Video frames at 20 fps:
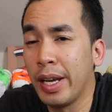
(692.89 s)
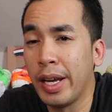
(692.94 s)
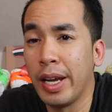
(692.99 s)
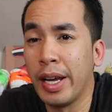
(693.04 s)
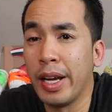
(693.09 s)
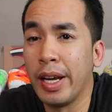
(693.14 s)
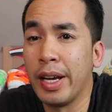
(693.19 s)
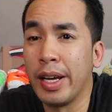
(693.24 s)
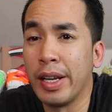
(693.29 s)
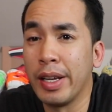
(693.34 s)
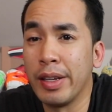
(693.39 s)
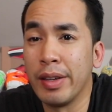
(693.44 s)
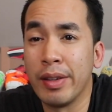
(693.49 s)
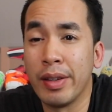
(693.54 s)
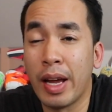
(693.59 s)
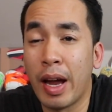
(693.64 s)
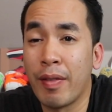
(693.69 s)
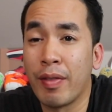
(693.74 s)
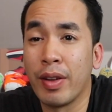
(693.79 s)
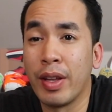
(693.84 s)
And
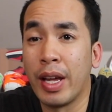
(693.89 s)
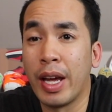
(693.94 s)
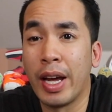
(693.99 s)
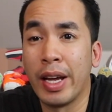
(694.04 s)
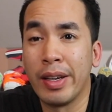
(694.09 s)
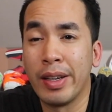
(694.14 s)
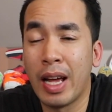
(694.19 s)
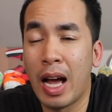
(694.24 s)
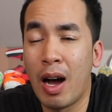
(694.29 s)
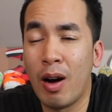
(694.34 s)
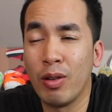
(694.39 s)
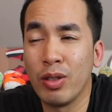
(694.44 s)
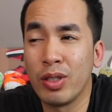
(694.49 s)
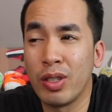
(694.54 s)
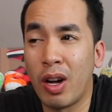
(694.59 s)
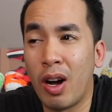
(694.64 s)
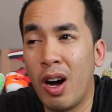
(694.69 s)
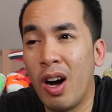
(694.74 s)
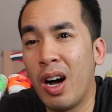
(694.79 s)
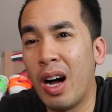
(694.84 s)
after that, I was
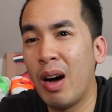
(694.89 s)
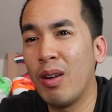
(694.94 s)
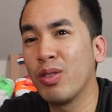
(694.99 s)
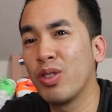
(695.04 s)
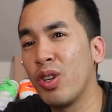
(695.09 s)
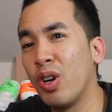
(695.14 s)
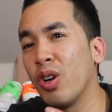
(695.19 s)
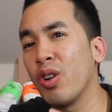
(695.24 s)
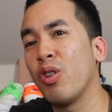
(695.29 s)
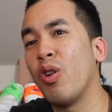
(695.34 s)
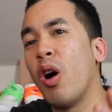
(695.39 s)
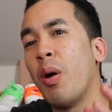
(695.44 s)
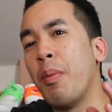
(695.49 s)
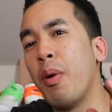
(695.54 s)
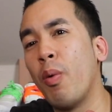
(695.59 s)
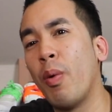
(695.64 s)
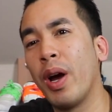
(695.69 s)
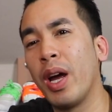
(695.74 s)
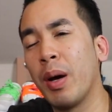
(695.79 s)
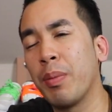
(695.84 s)
on, I was gonna go on my
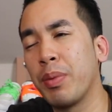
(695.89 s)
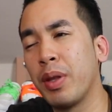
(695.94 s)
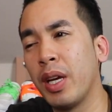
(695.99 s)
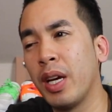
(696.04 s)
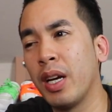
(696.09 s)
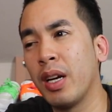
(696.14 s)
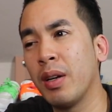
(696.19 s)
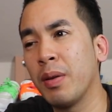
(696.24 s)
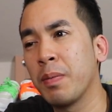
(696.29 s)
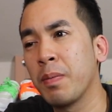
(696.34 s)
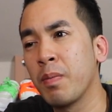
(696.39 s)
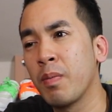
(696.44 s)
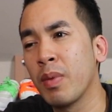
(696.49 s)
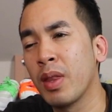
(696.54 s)
way up there,